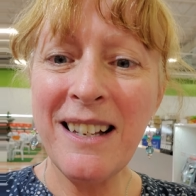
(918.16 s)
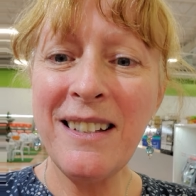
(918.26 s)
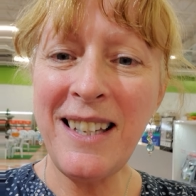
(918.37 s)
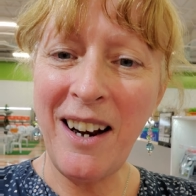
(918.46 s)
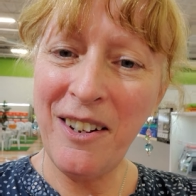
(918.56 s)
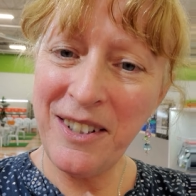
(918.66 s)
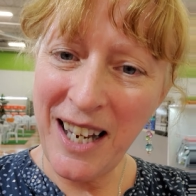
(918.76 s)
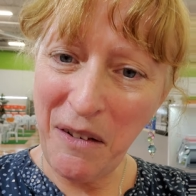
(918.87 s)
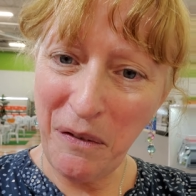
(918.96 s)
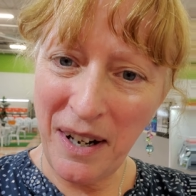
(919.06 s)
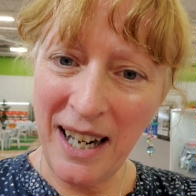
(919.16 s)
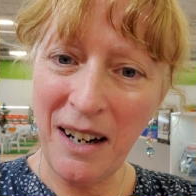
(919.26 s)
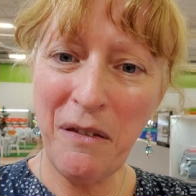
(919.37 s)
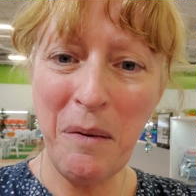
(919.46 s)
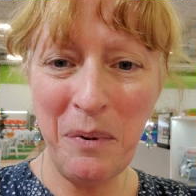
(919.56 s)
Set Jose free
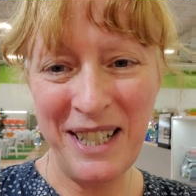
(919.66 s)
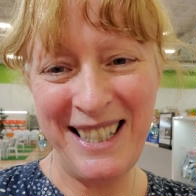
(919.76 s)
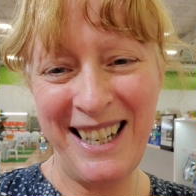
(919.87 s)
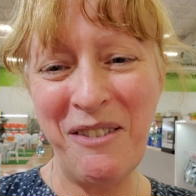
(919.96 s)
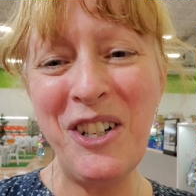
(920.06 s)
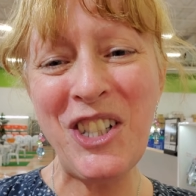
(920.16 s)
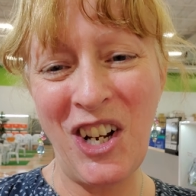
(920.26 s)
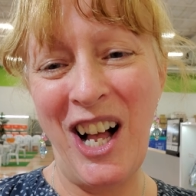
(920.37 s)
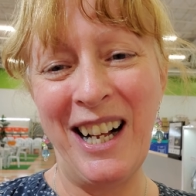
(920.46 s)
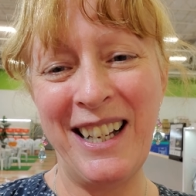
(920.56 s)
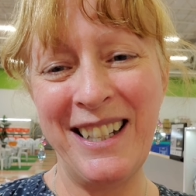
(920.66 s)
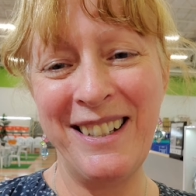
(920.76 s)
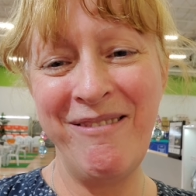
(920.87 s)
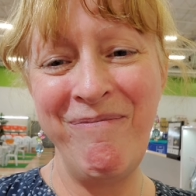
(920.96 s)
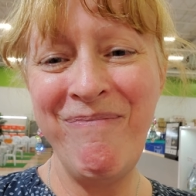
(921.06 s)
from prison and we'll talk.
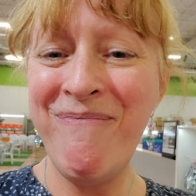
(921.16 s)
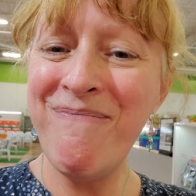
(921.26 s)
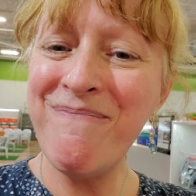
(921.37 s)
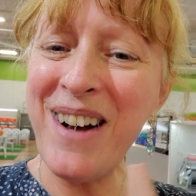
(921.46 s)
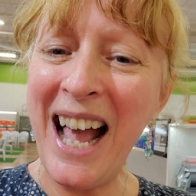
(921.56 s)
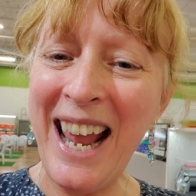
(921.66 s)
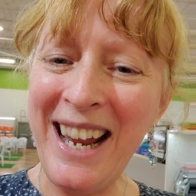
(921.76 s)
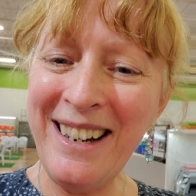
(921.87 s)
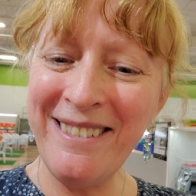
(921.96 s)
Bye.